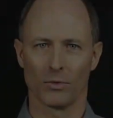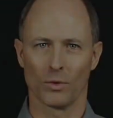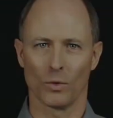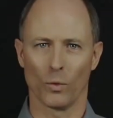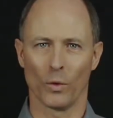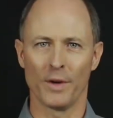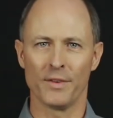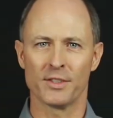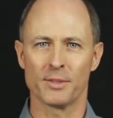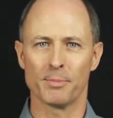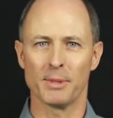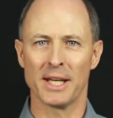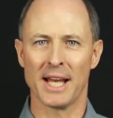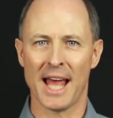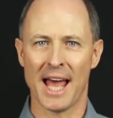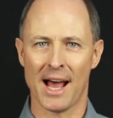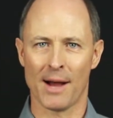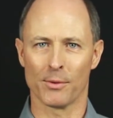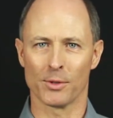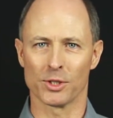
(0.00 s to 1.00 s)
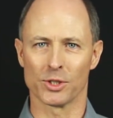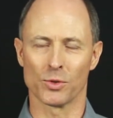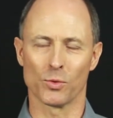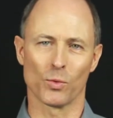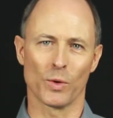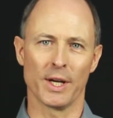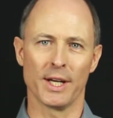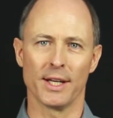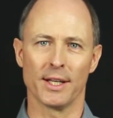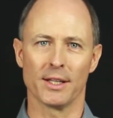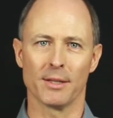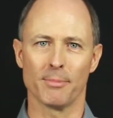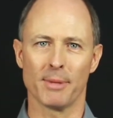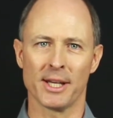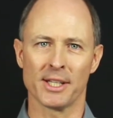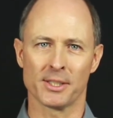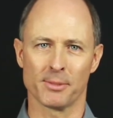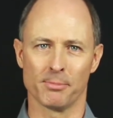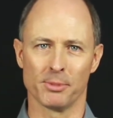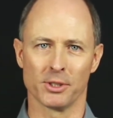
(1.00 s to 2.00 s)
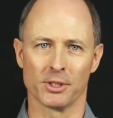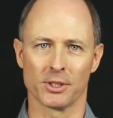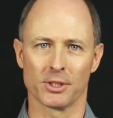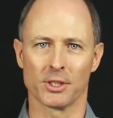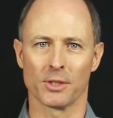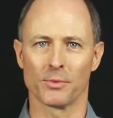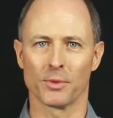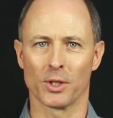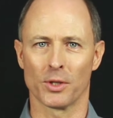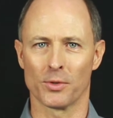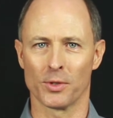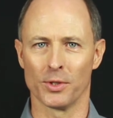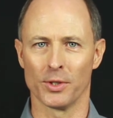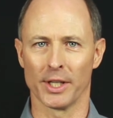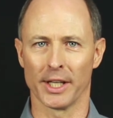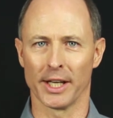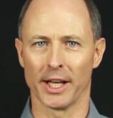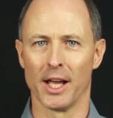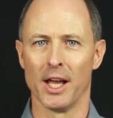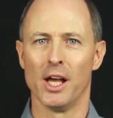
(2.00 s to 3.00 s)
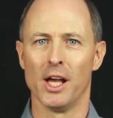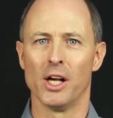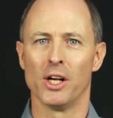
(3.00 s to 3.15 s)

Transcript: We've spent hours reading the best books on recruiting,